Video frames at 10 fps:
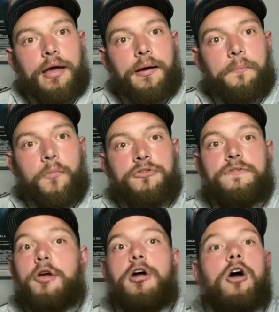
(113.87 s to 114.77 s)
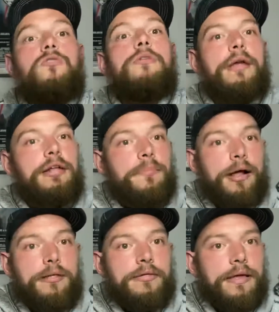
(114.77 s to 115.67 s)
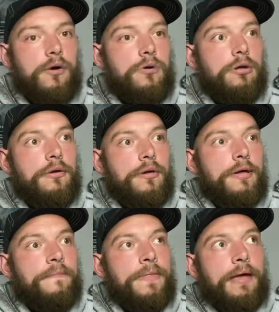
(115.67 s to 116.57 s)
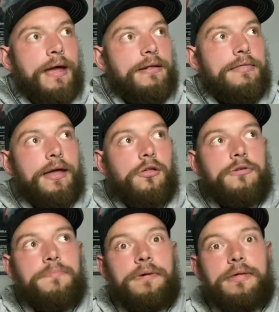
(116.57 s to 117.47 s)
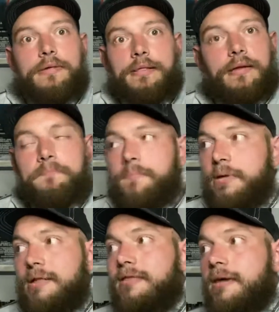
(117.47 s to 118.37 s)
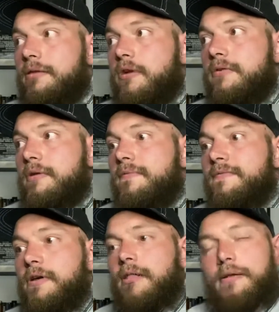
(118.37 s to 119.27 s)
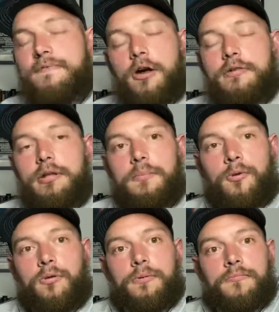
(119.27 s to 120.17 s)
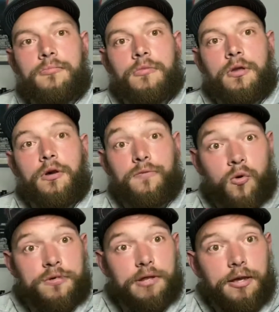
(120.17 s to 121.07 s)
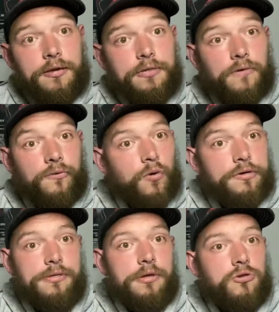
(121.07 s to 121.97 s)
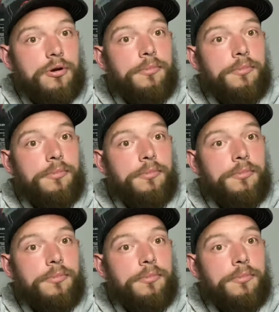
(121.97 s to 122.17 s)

Once you've done 180 miles an hour, anything else beneath that doesn't even feel that fast anymore. Of course it is. Of course it's extremely